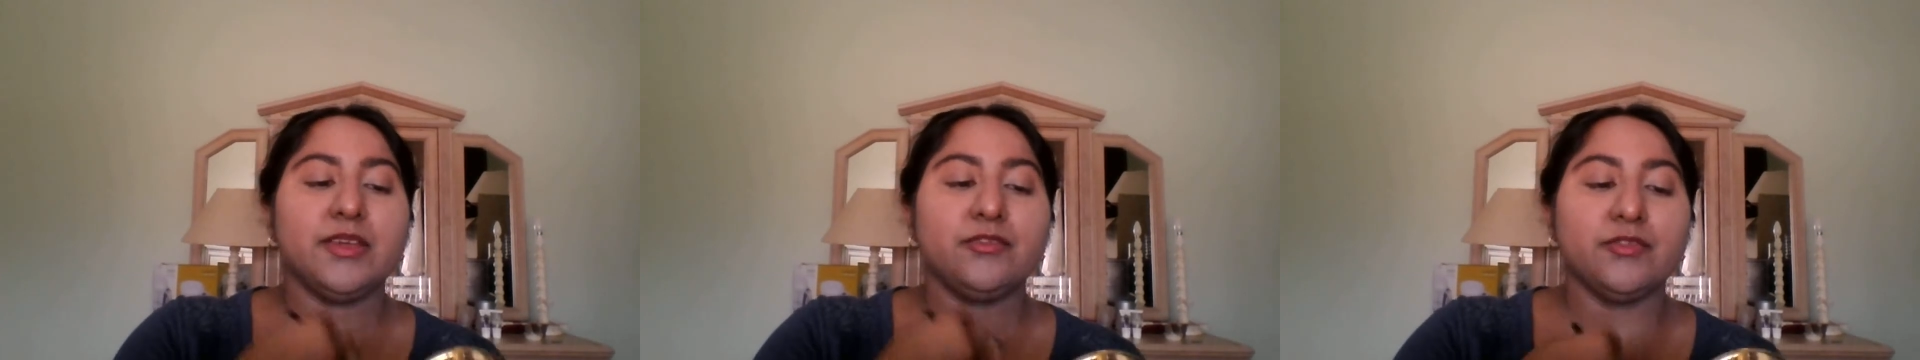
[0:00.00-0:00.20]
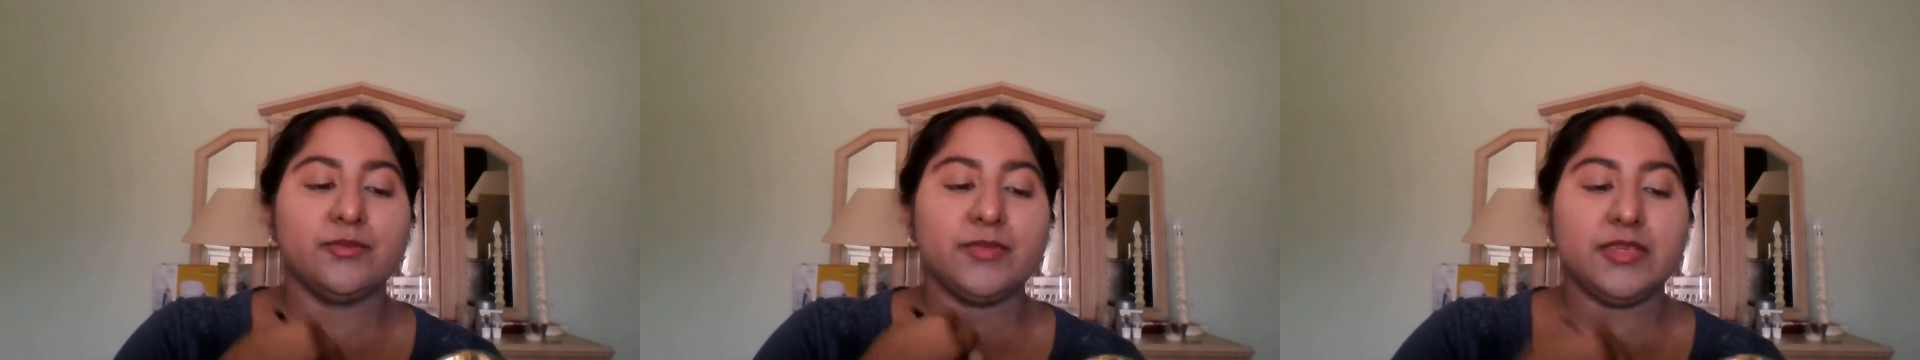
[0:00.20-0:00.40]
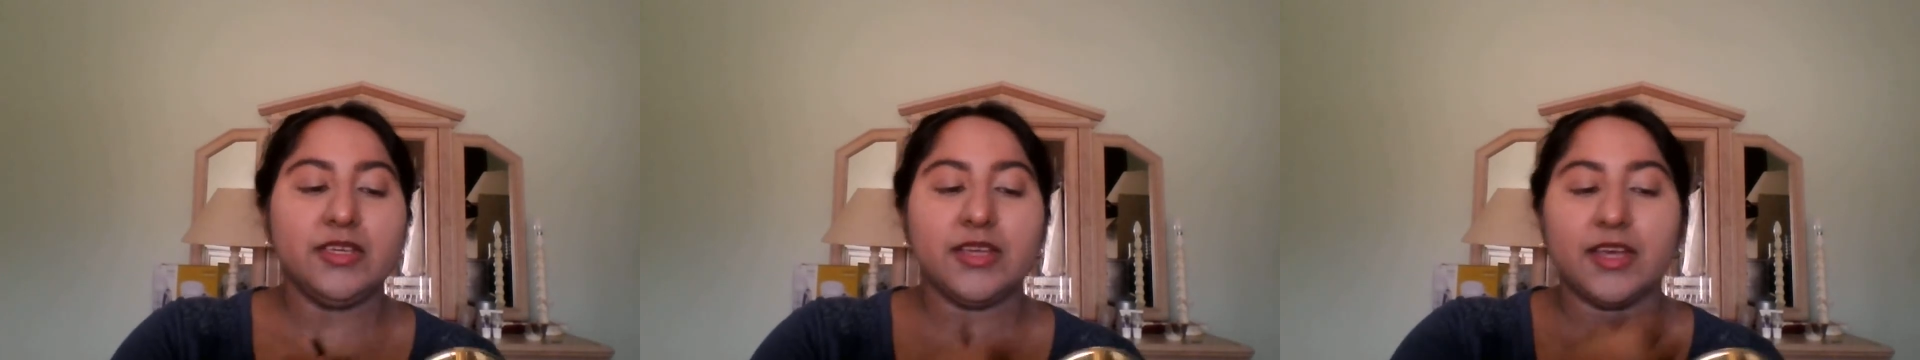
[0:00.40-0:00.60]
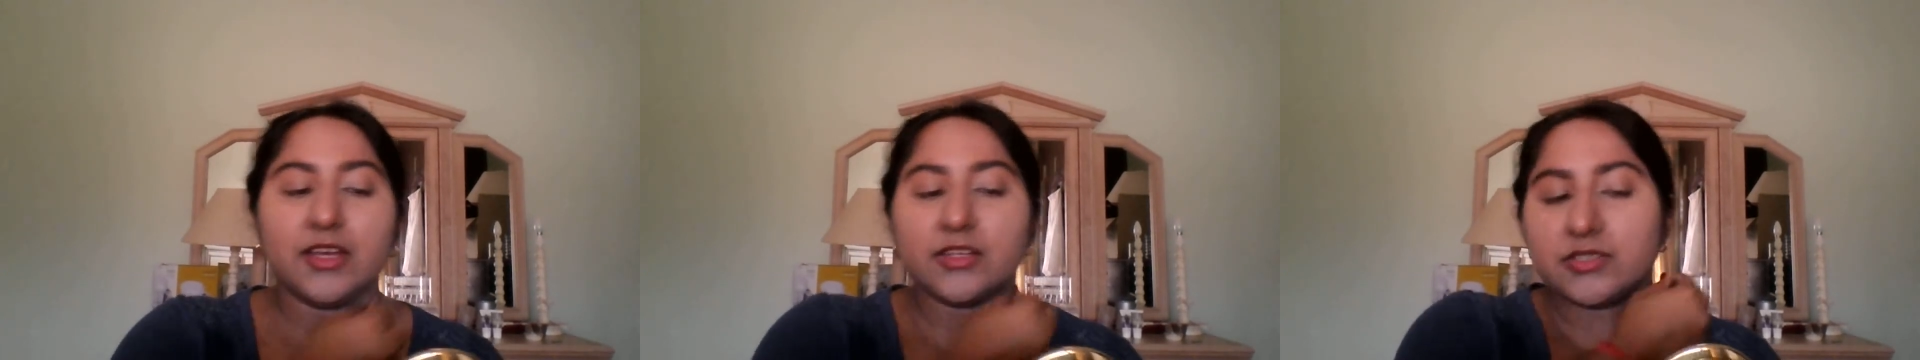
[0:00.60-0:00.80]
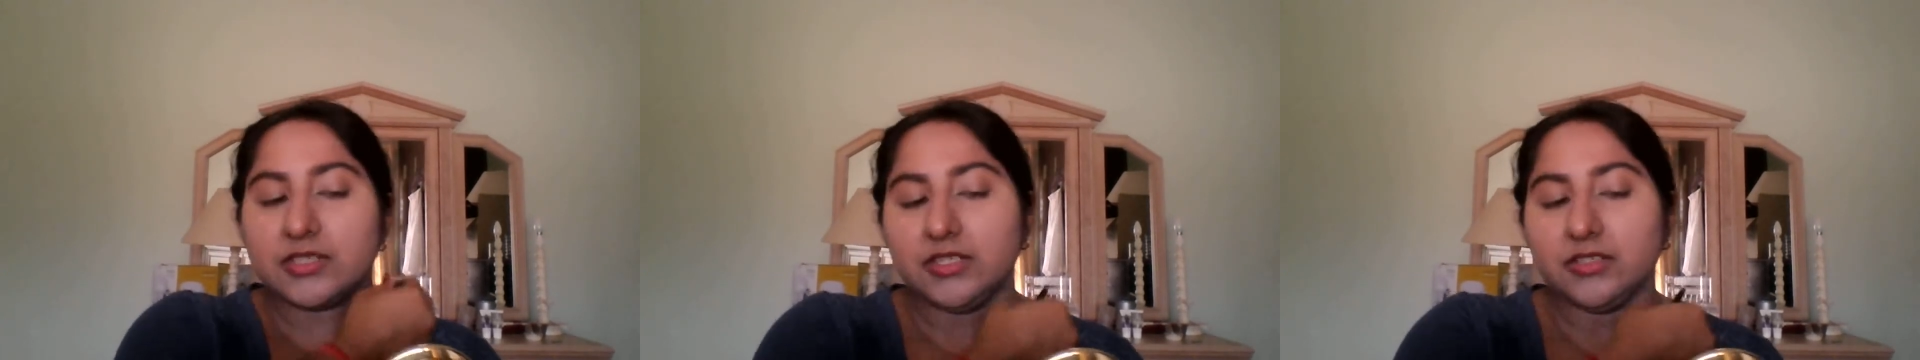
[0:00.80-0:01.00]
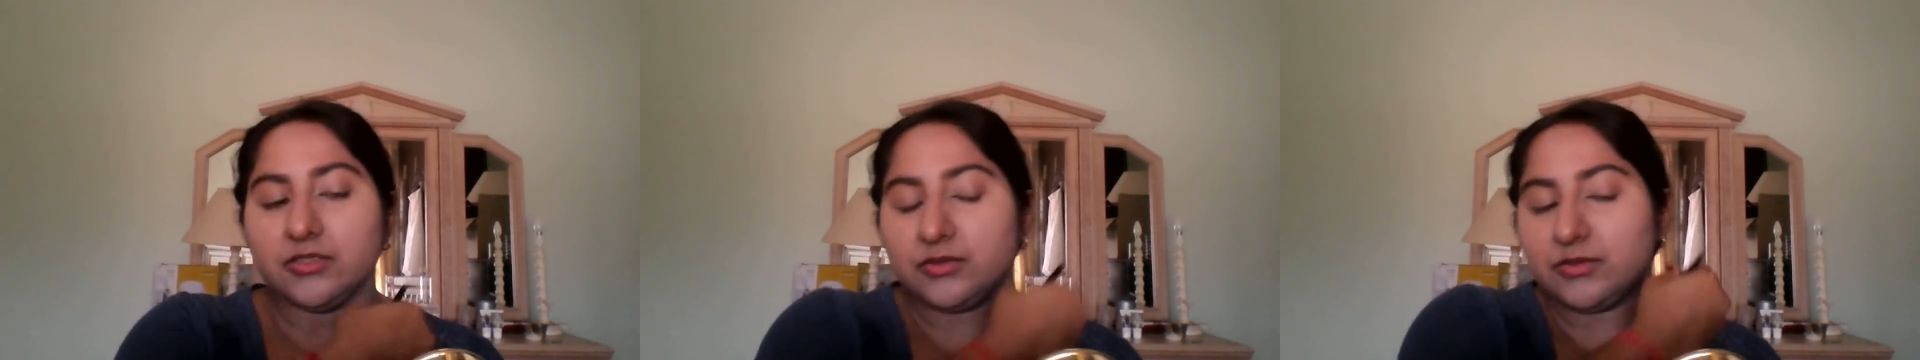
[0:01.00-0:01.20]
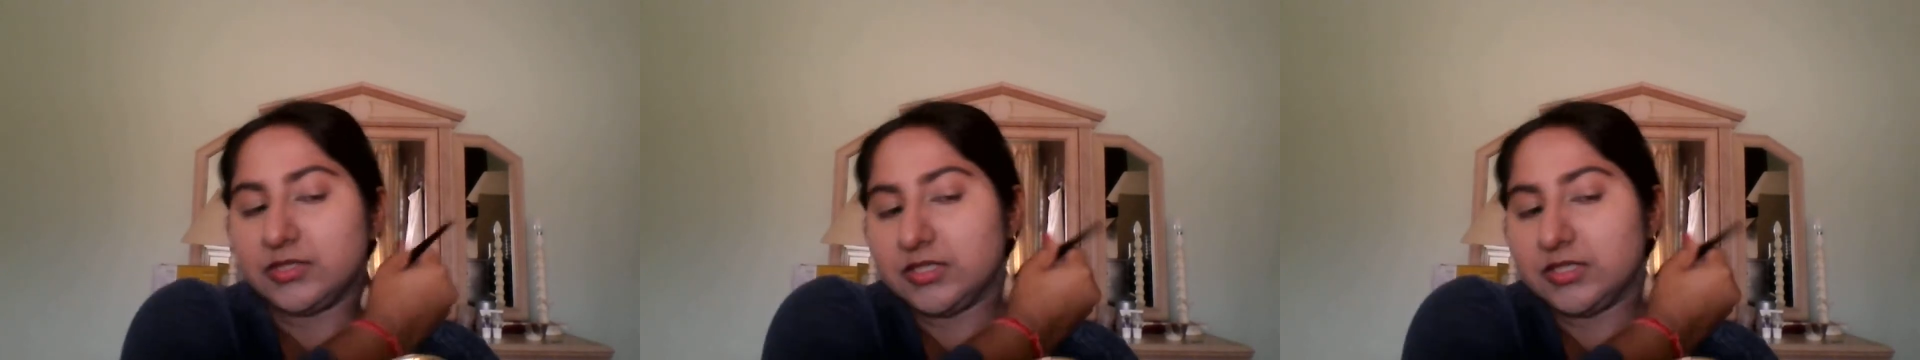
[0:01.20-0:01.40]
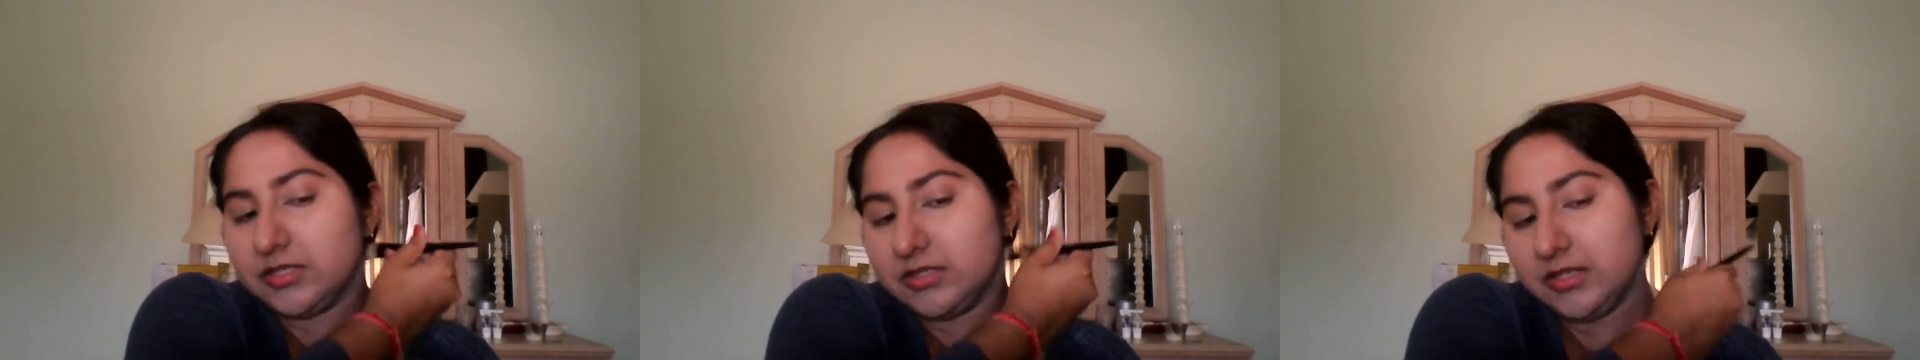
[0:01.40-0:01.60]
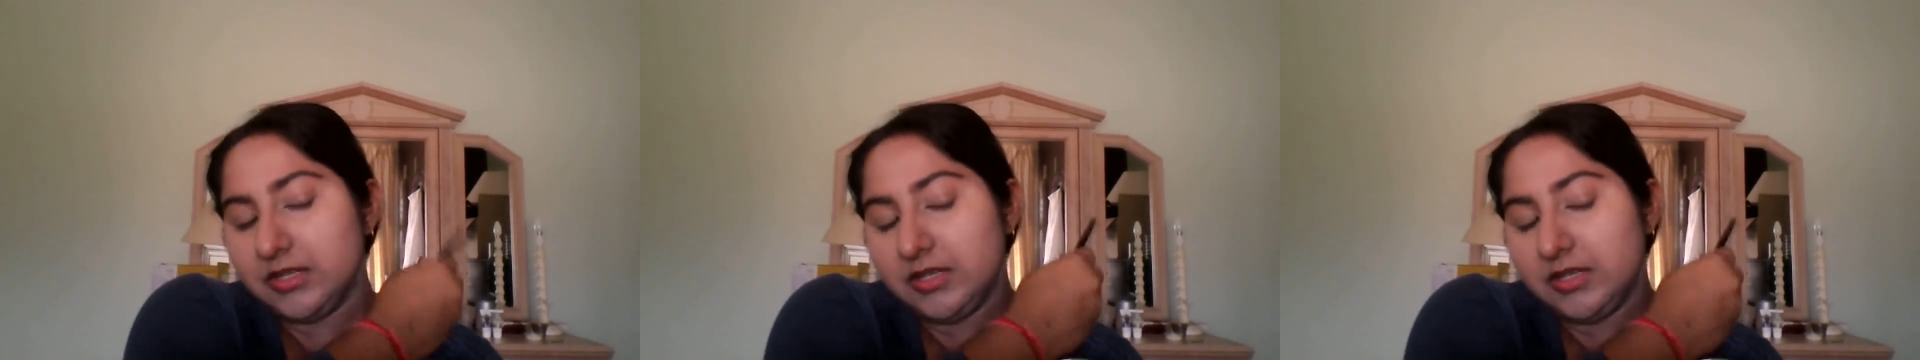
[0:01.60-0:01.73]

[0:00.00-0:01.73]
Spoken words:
for me actually to just